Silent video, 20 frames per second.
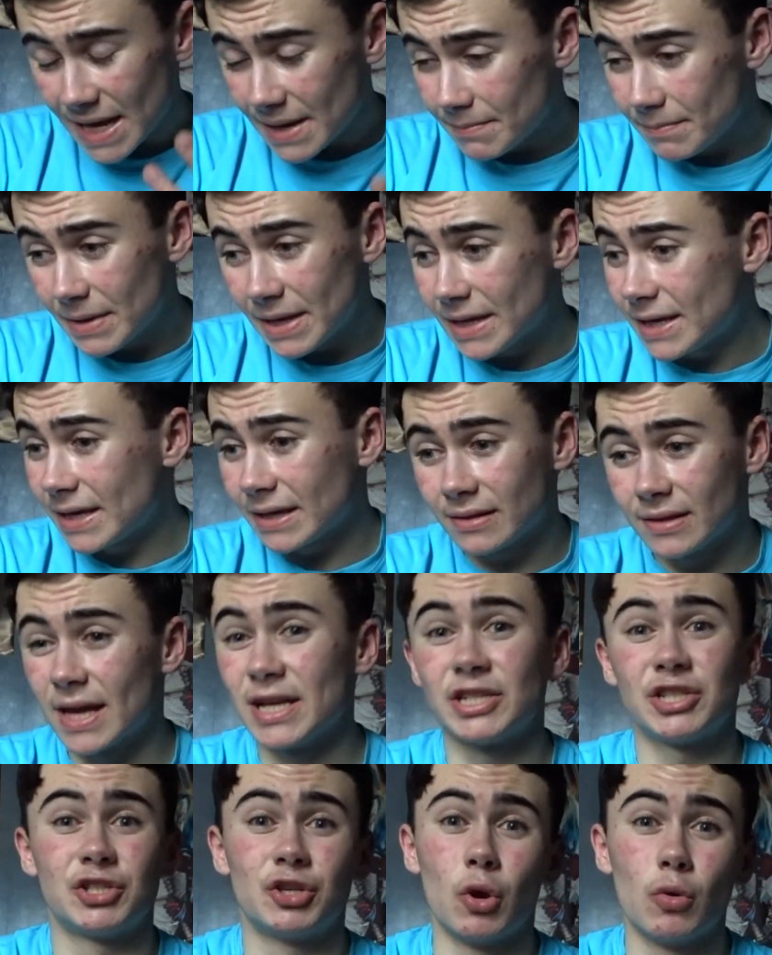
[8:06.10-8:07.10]
making
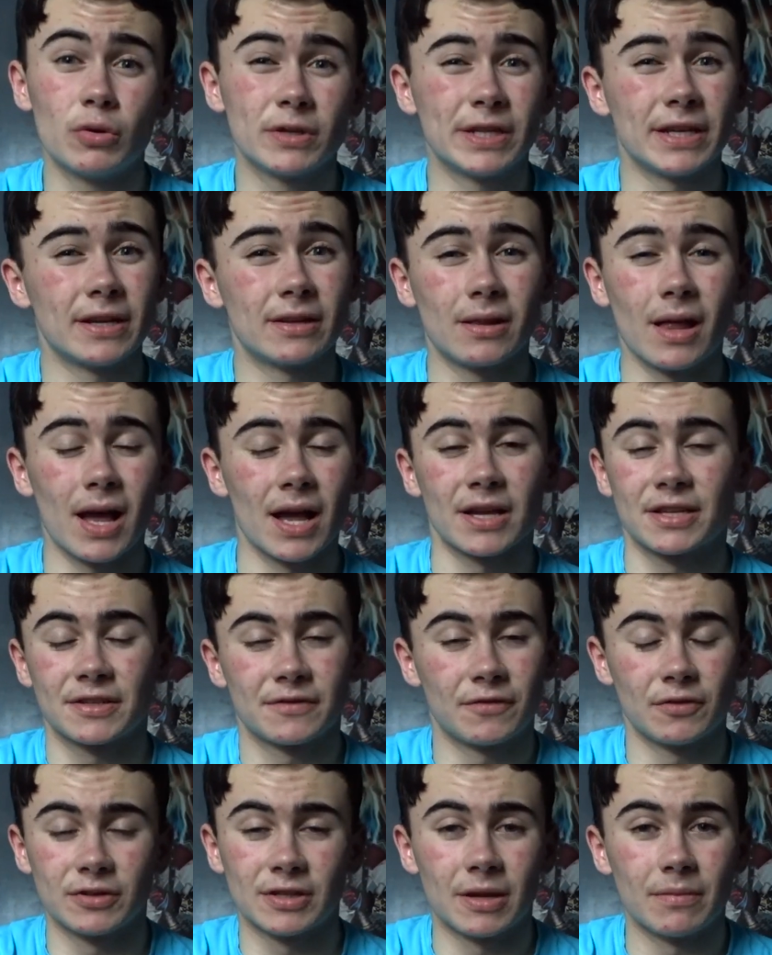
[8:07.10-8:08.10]
less jokes in
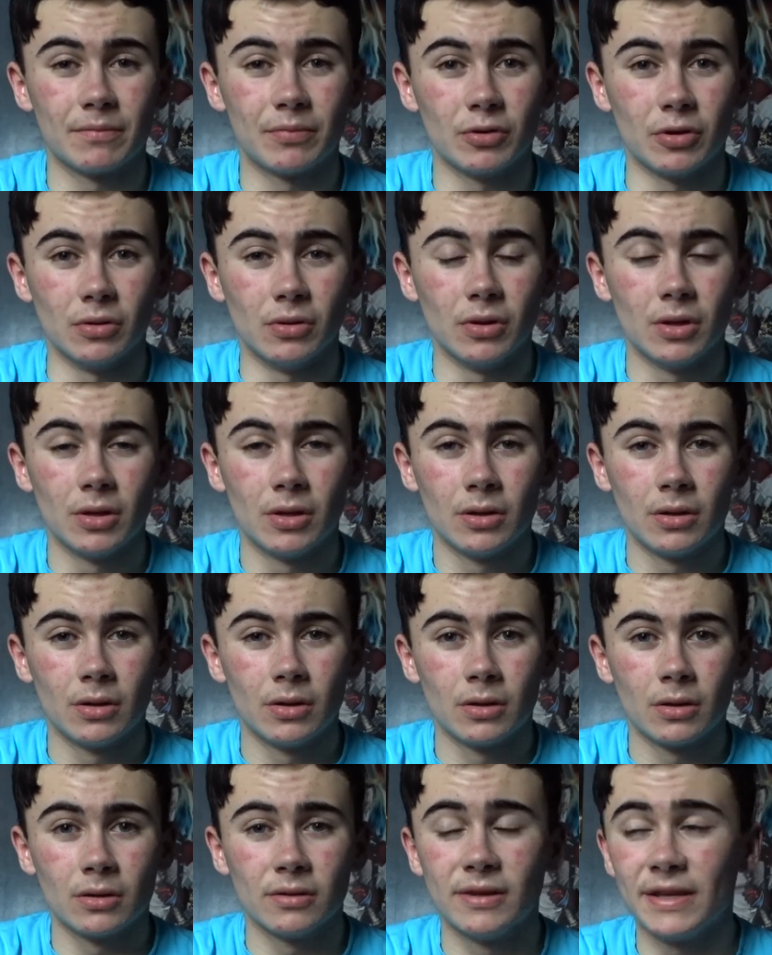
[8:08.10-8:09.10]
class, for example,
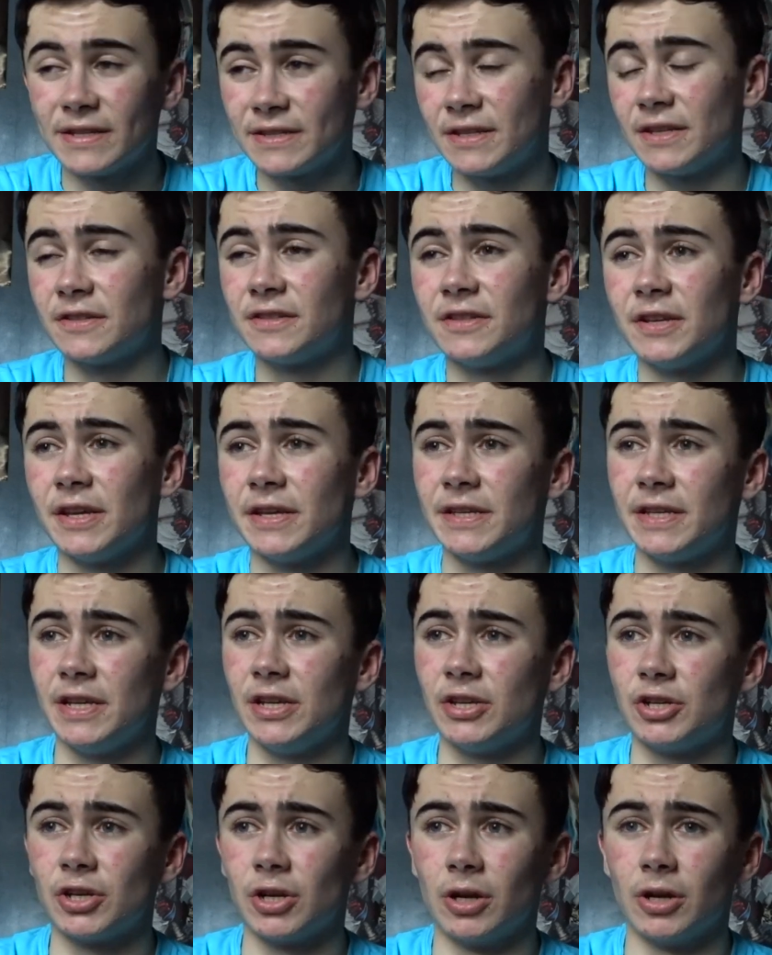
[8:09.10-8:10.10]
listening to your
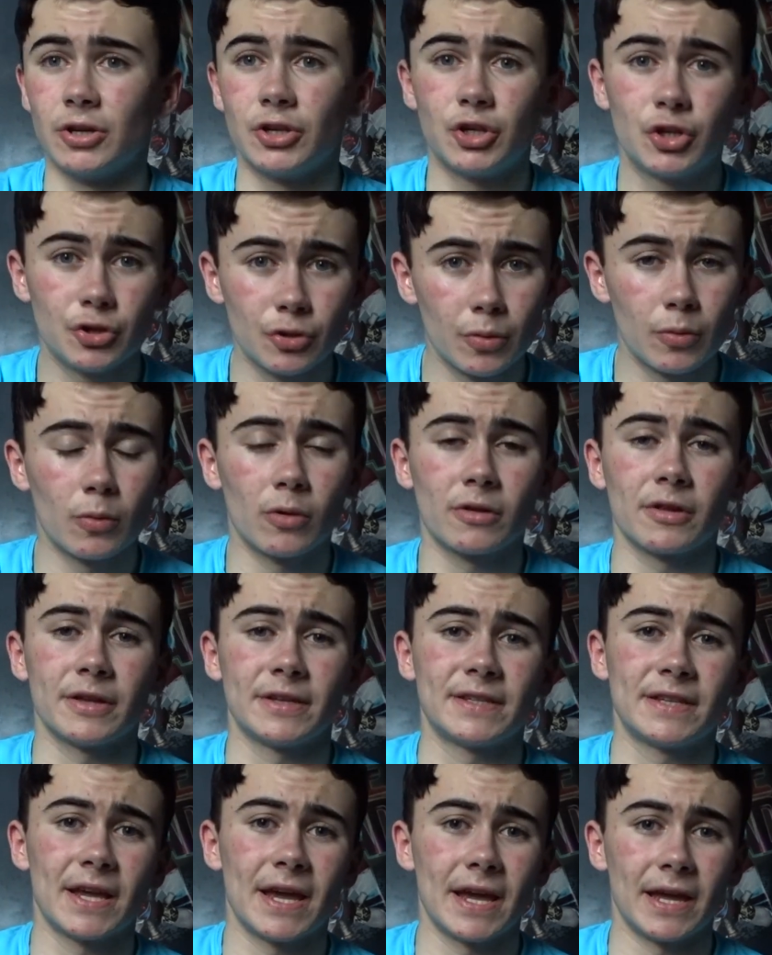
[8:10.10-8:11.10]
teacher, doing what
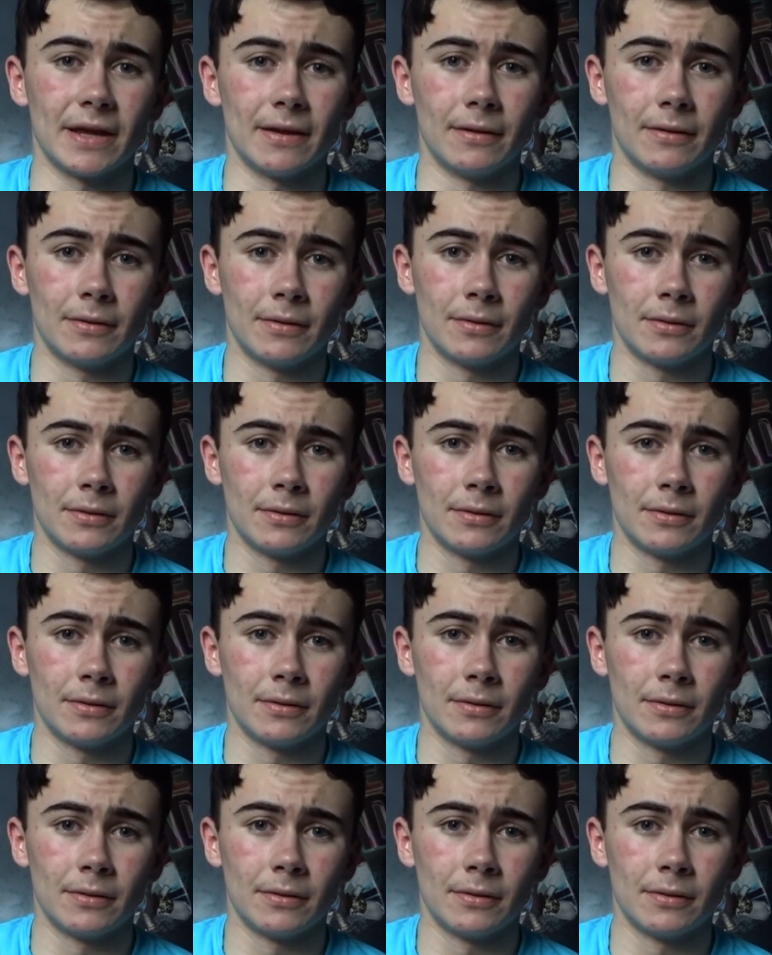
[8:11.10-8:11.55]
they say.